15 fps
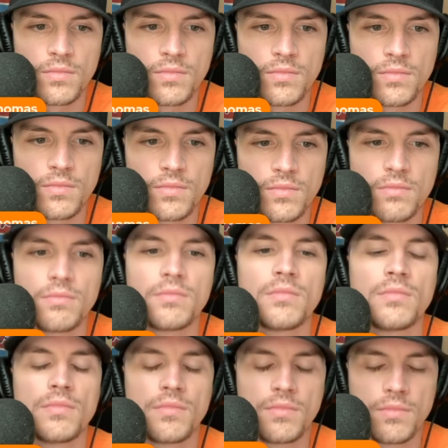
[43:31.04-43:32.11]

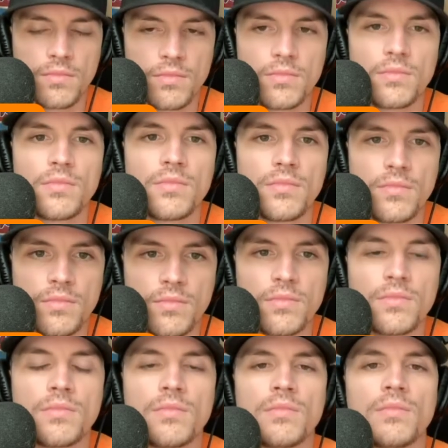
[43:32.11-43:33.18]

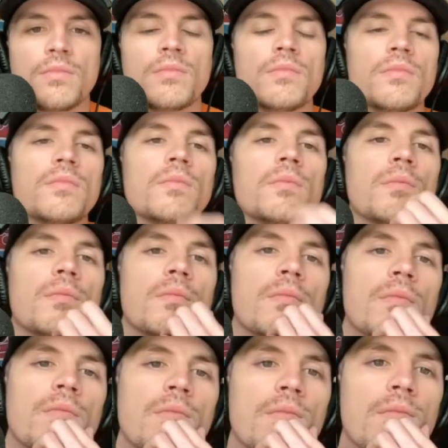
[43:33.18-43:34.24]

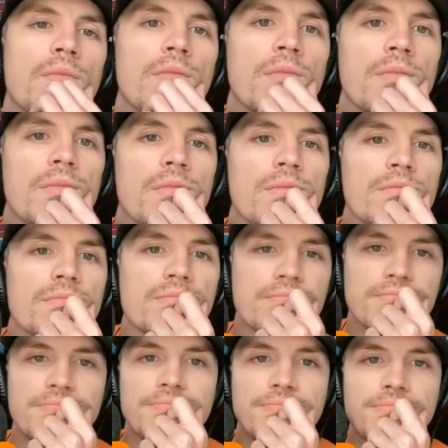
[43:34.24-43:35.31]

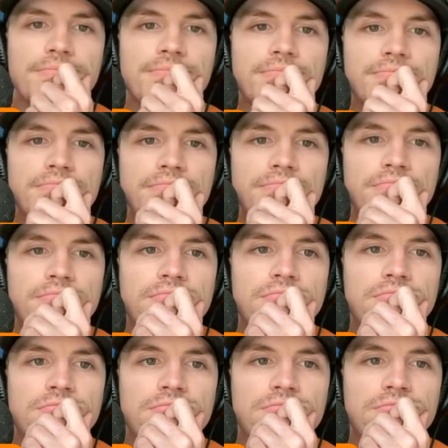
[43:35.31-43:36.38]

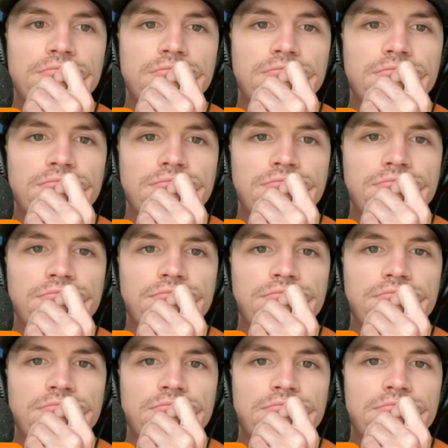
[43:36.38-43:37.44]

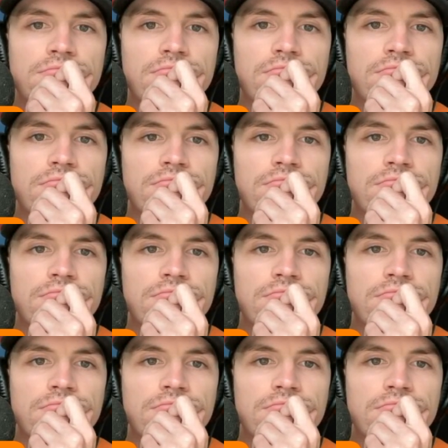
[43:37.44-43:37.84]
No words are spoken by the person on screen.